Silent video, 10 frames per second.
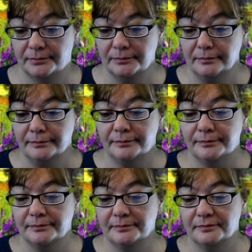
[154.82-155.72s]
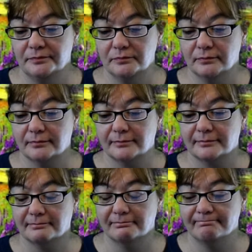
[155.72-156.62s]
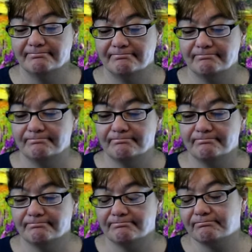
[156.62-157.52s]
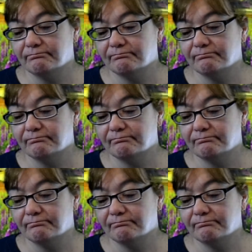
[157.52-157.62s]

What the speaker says: No one is speaking in this clip.